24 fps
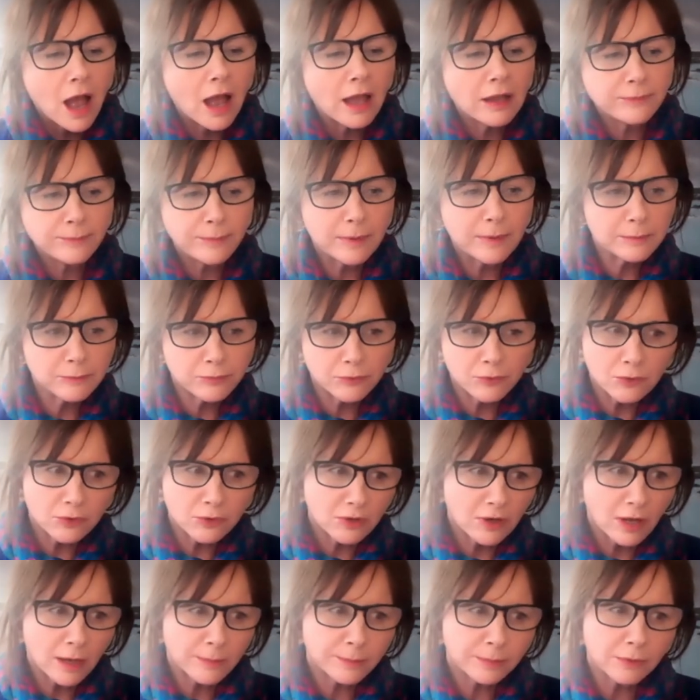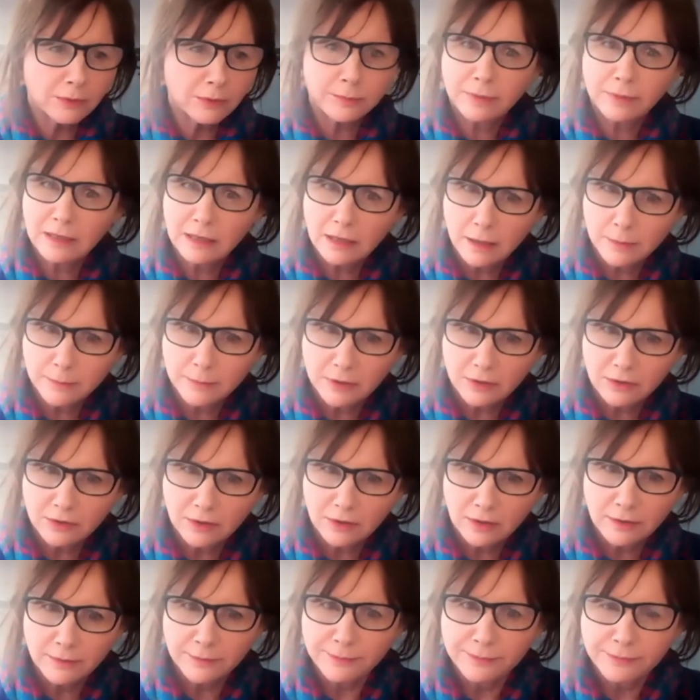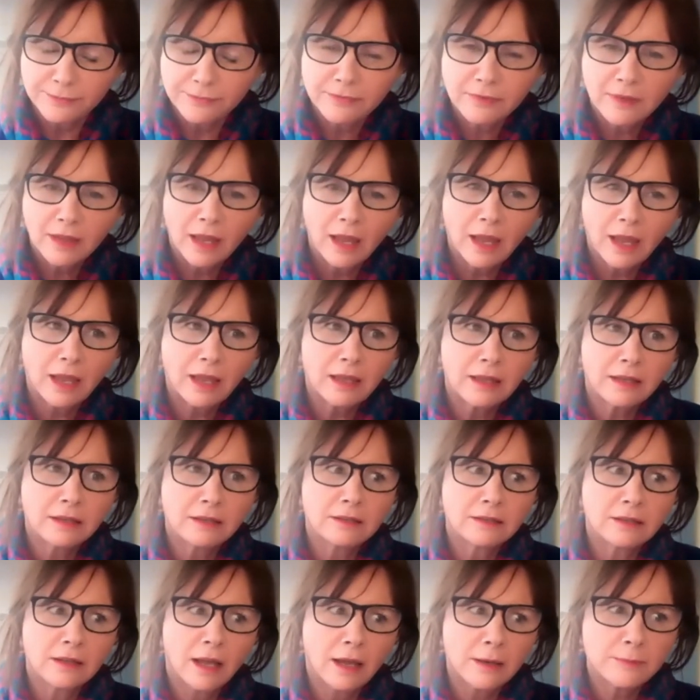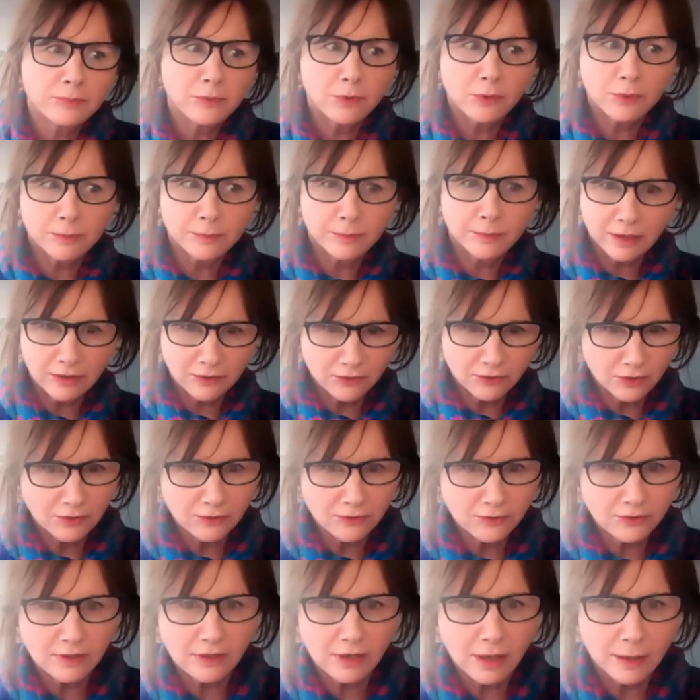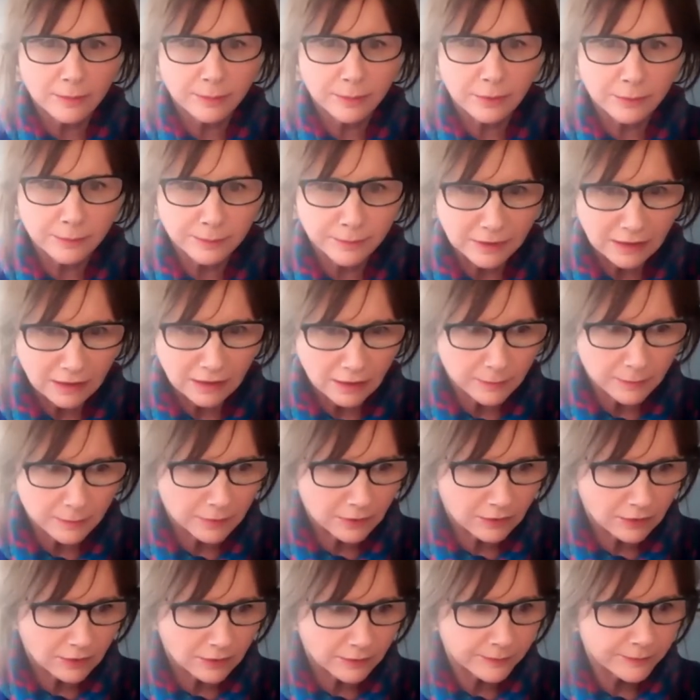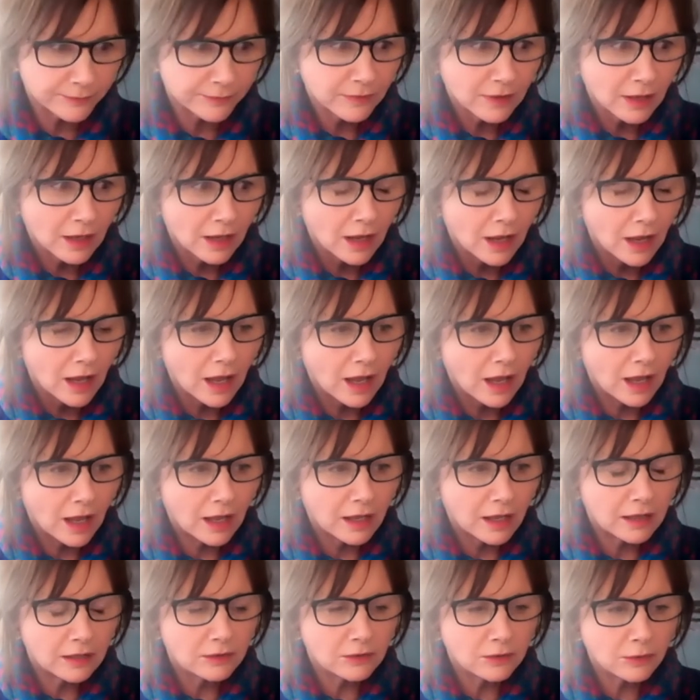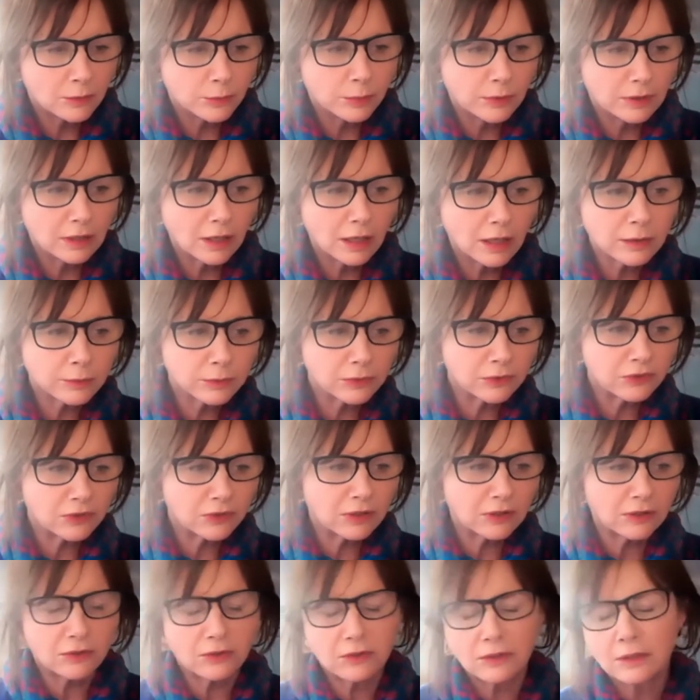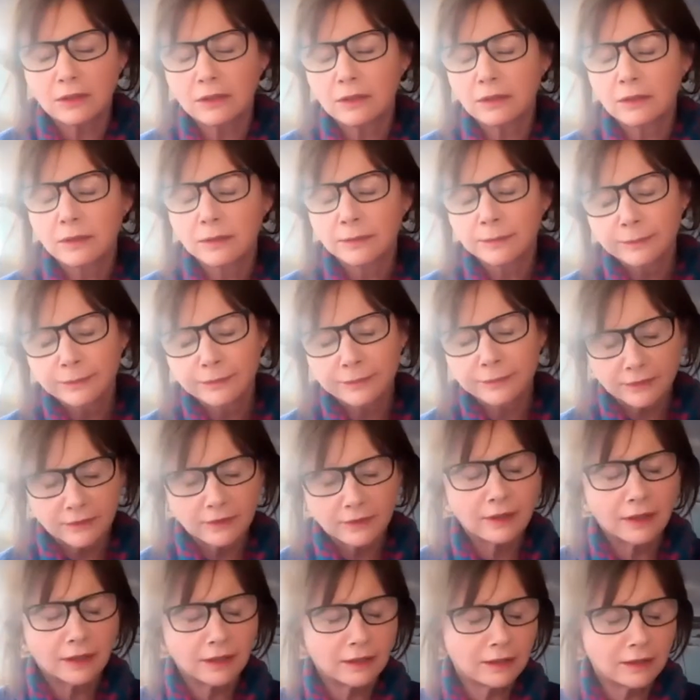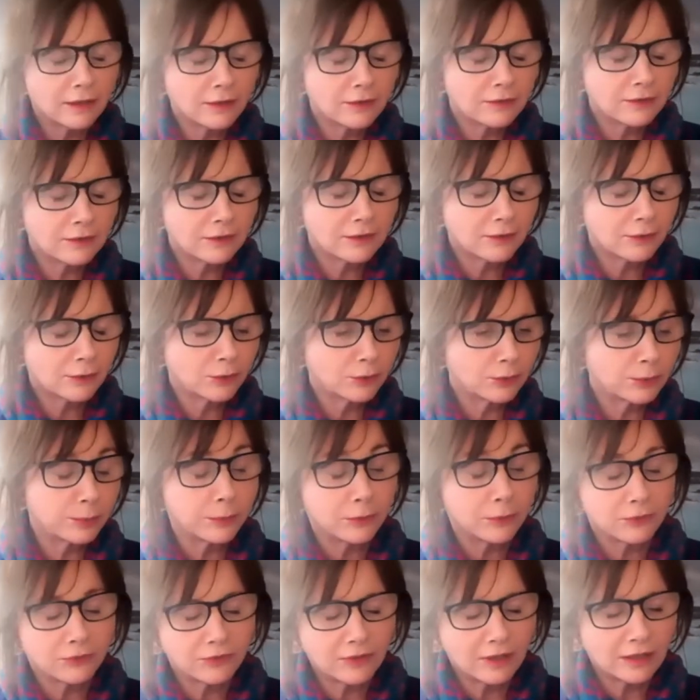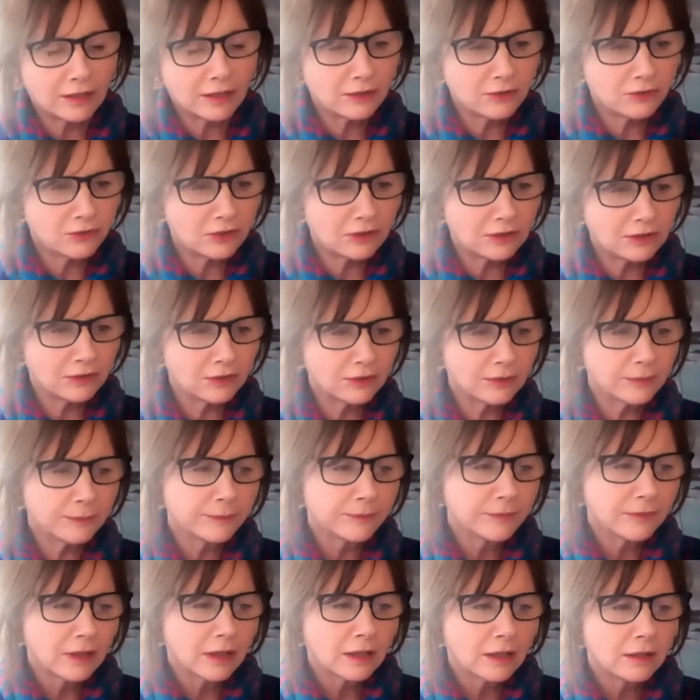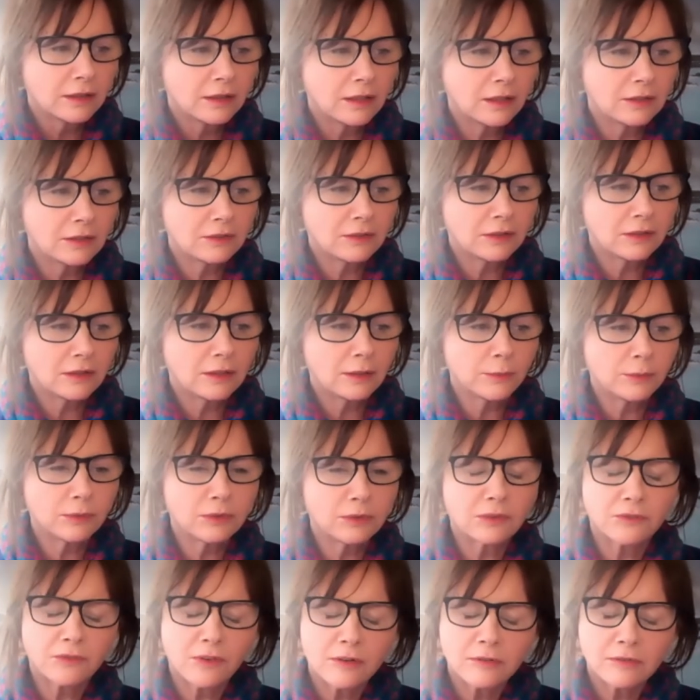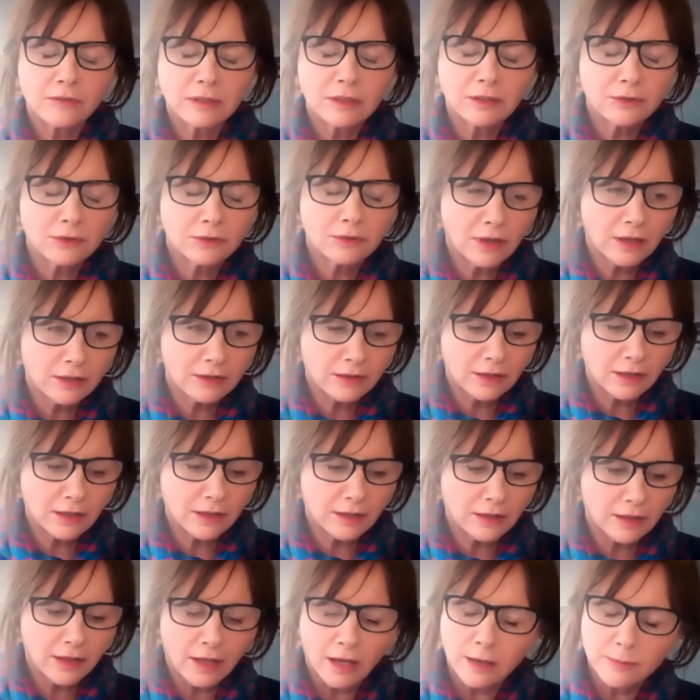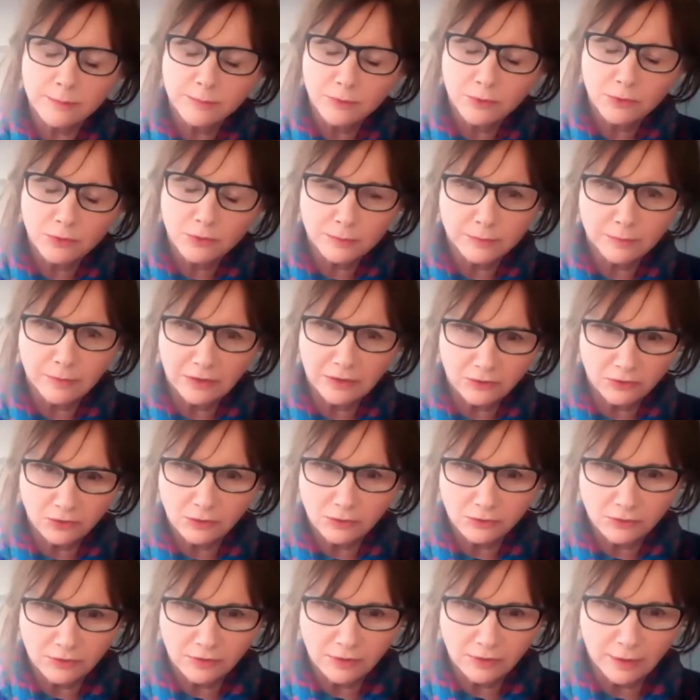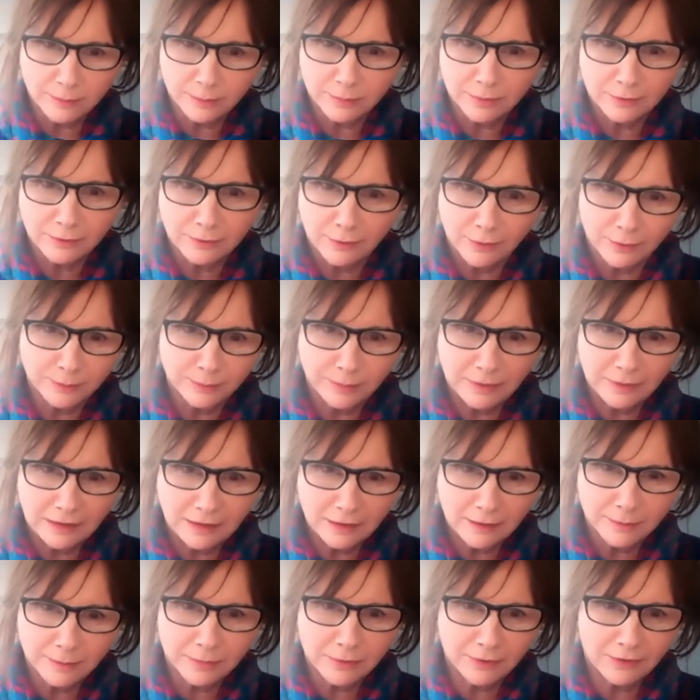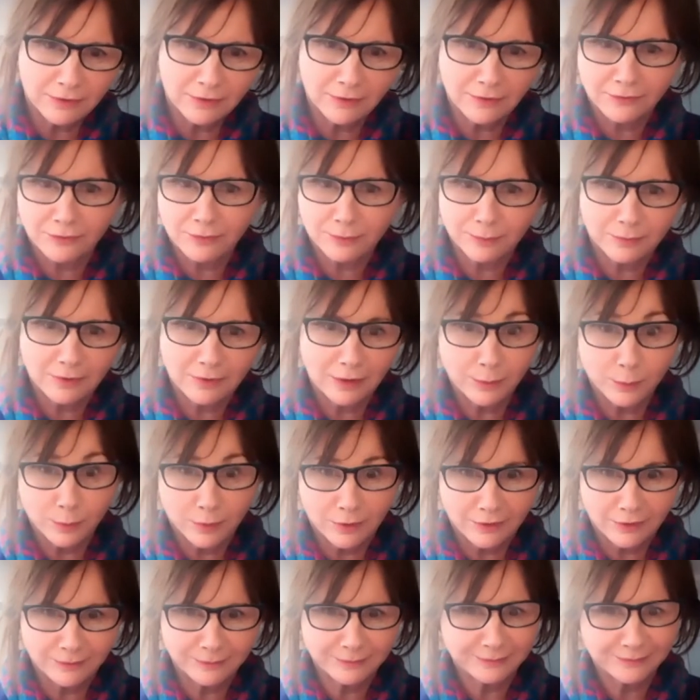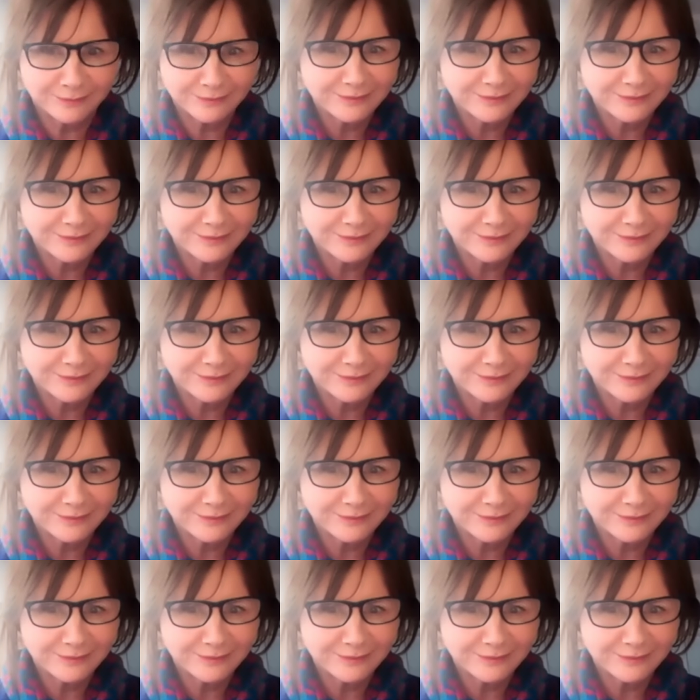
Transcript: I've been brought up on peanut butter and I brought my children up on peanut butter. And when I was tested in London Hospital for Allergies, they said it was a very good idea that I brought my children up on peanut butter from day one.